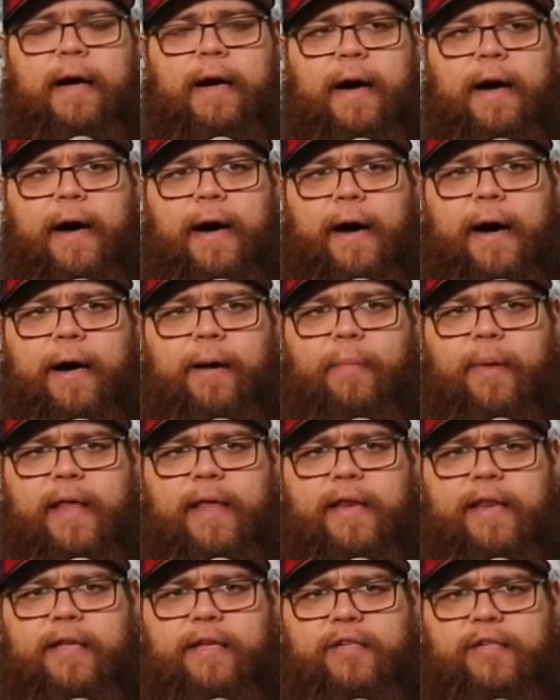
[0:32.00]

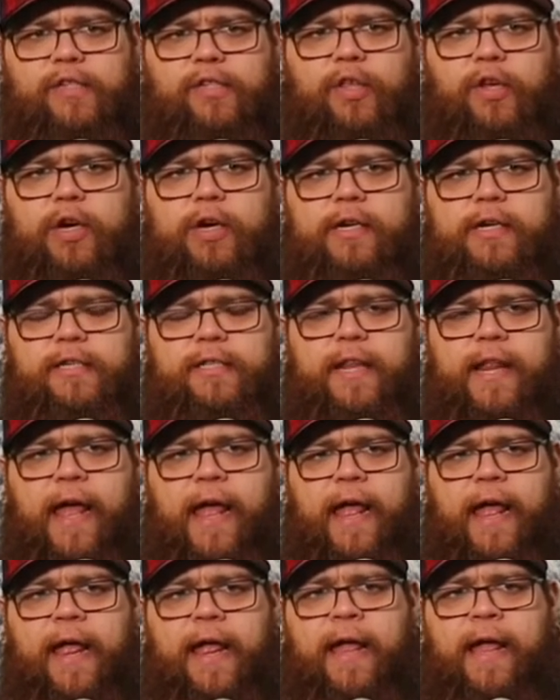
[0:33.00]
It is
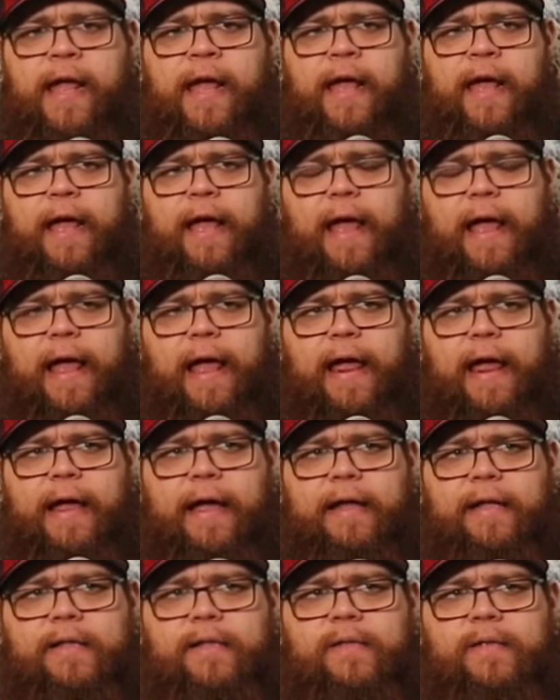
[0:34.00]
Thursday,
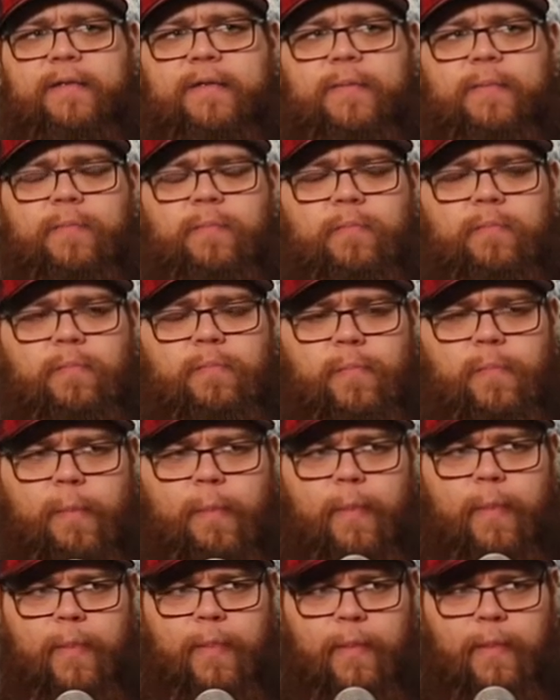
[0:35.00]
and
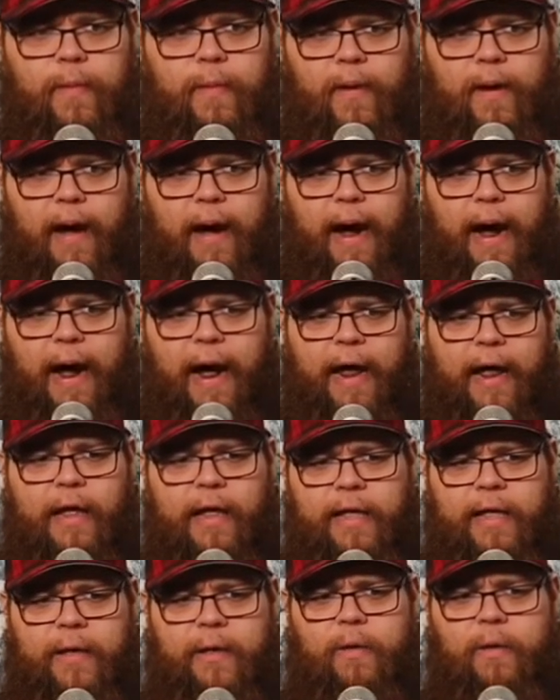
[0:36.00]

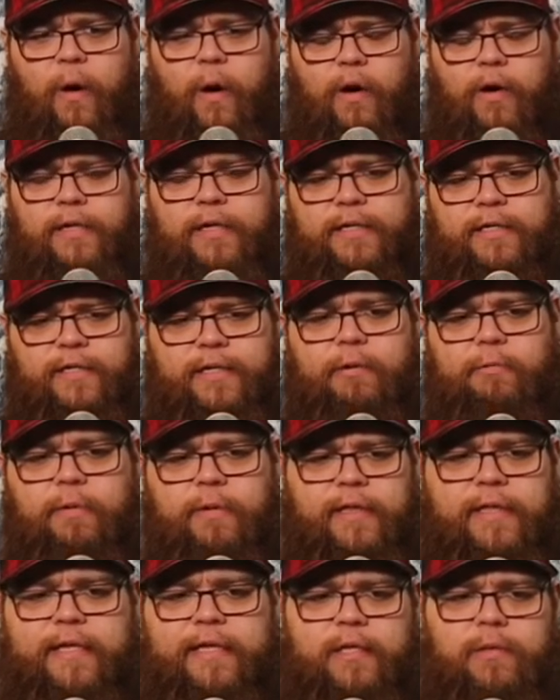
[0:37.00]
I honestly,
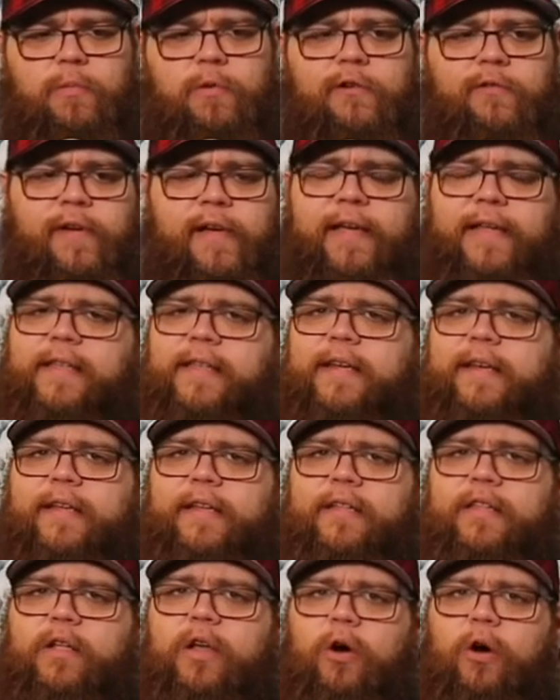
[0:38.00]
with this movie,
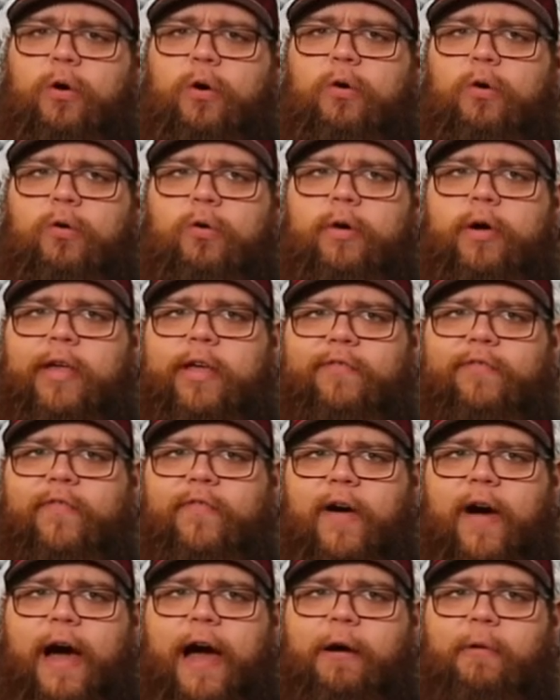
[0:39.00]
didn't know
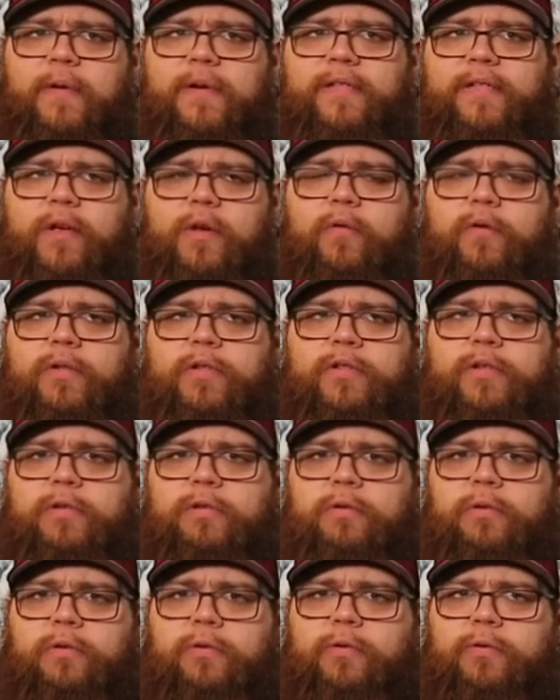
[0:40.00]
if I was going
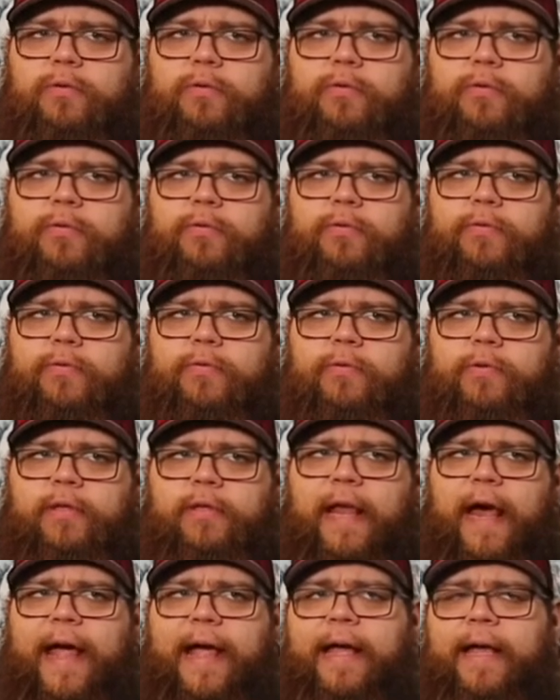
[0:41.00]
to
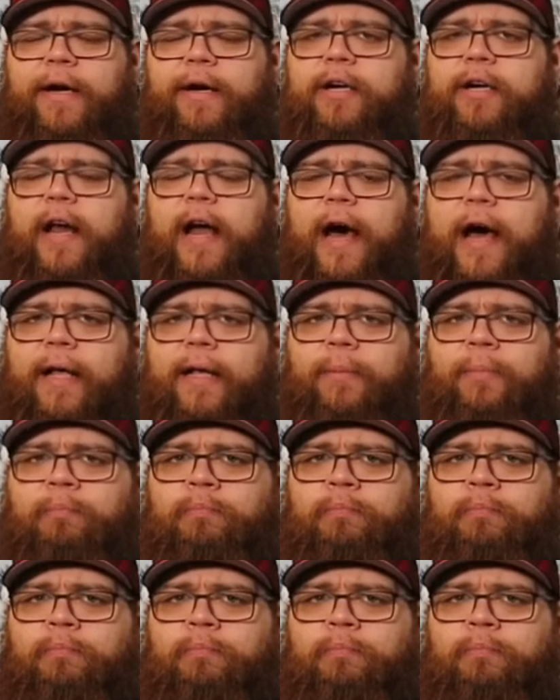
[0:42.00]
like it or not.